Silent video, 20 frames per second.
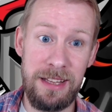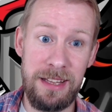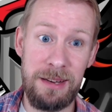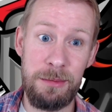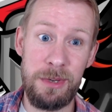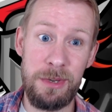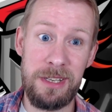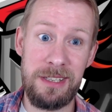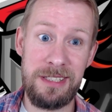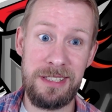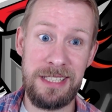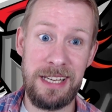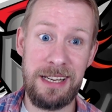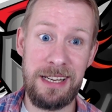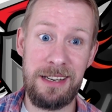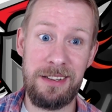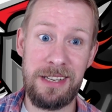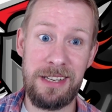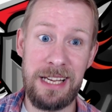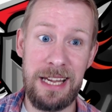we're going to take a
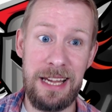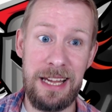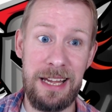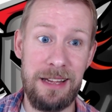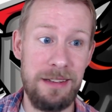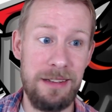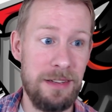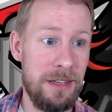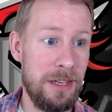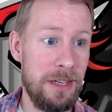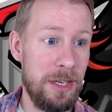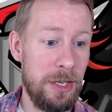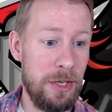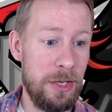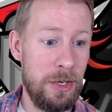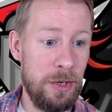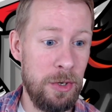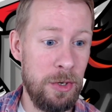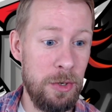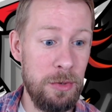look at
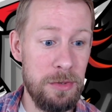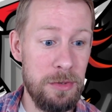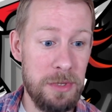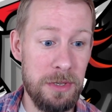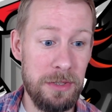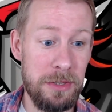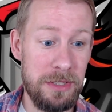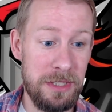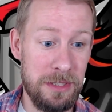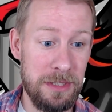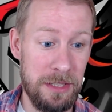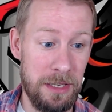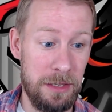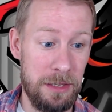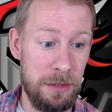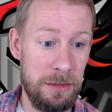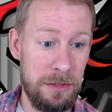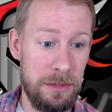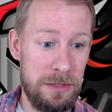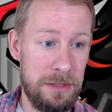who's good at
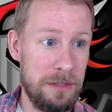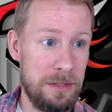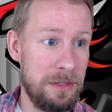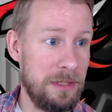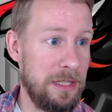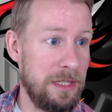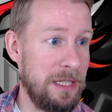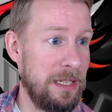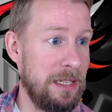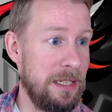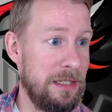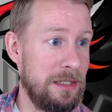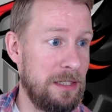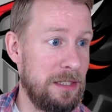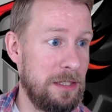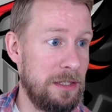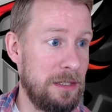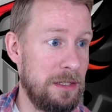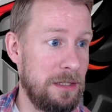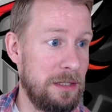those in each